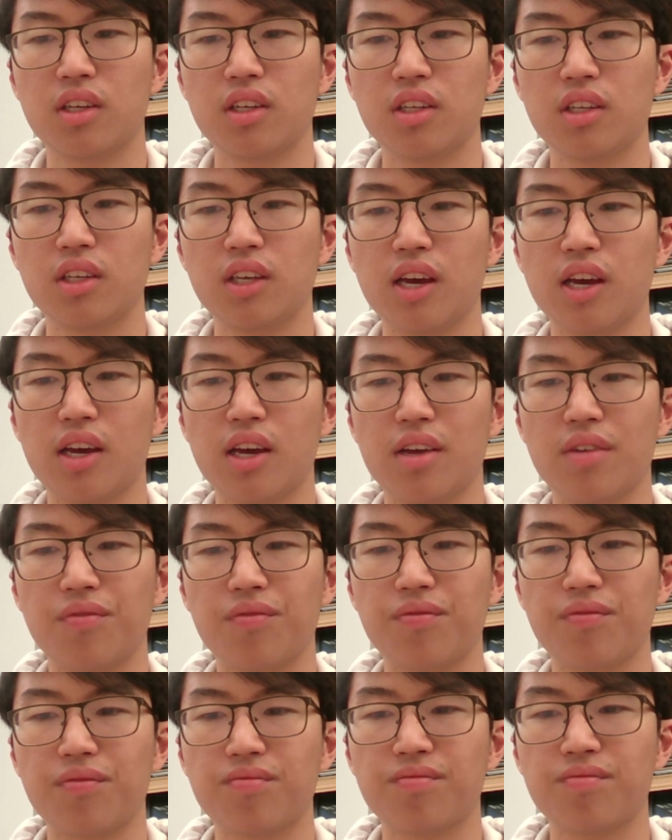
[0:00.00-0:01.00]
yeah,
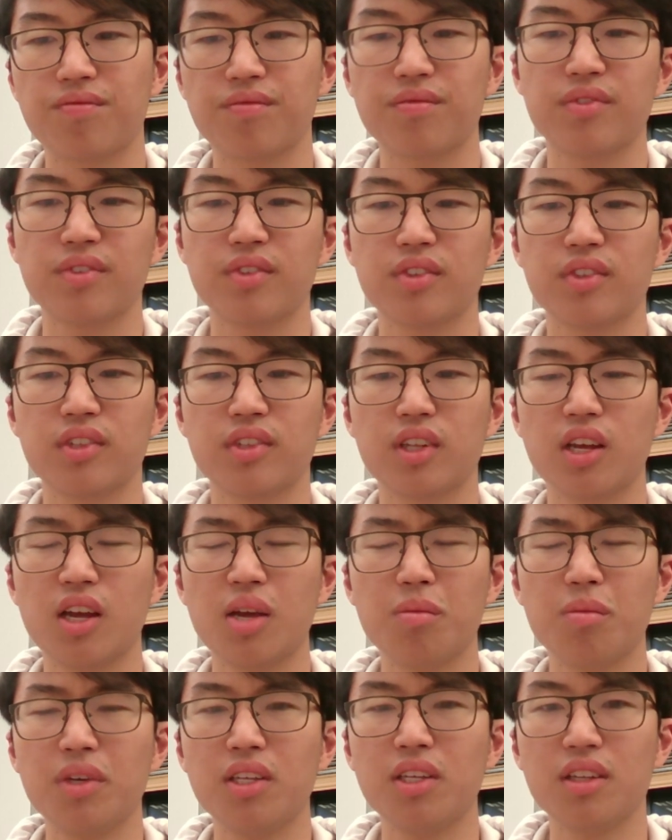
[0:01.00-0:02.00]

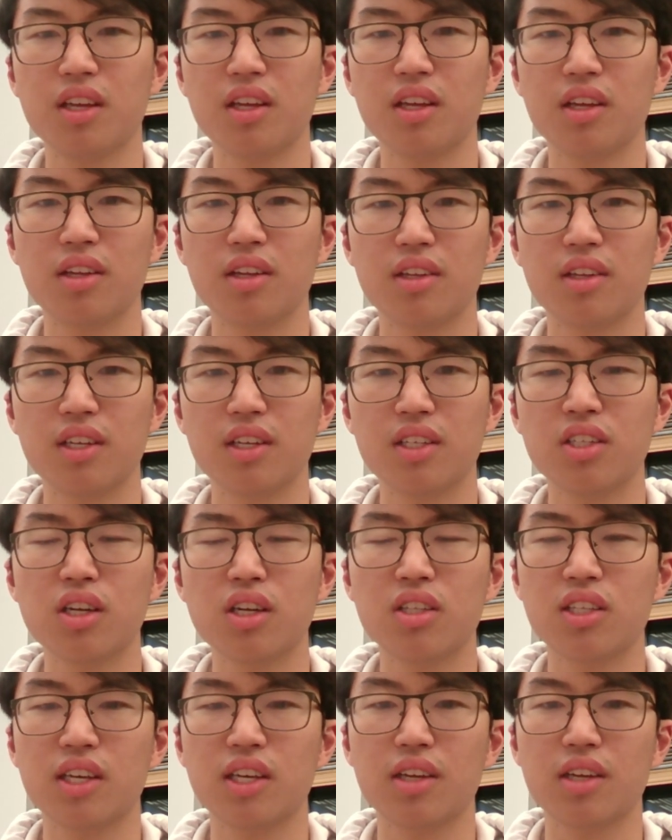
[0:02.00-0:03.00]
I mean it's
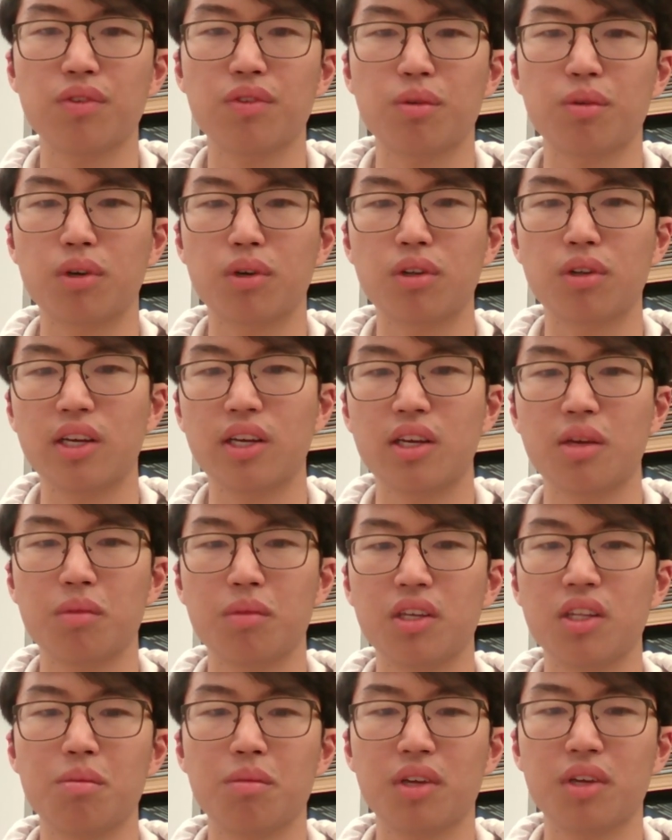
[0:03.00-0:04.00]
not the end of the world. I can
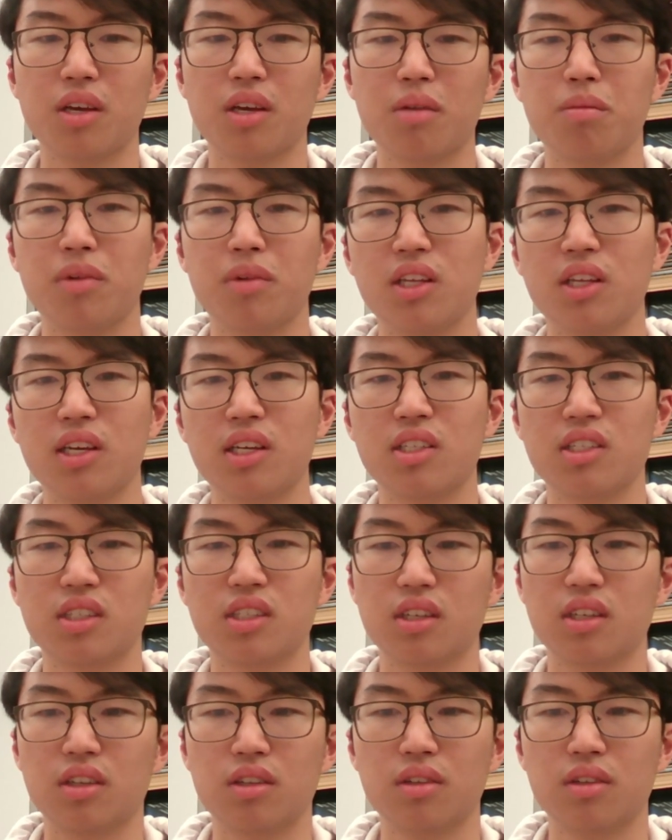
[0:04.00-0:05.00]
meet them again, but like
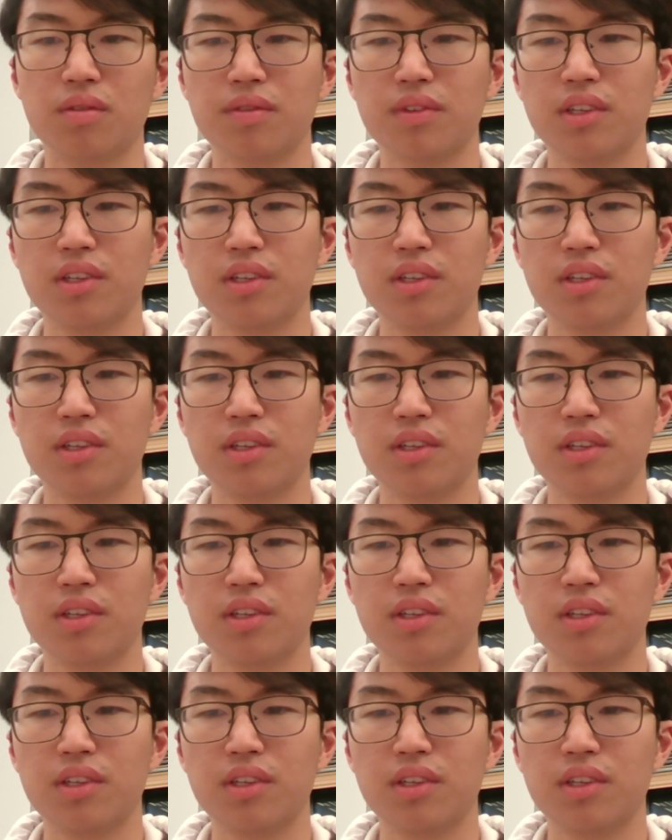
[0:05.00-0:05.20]
still.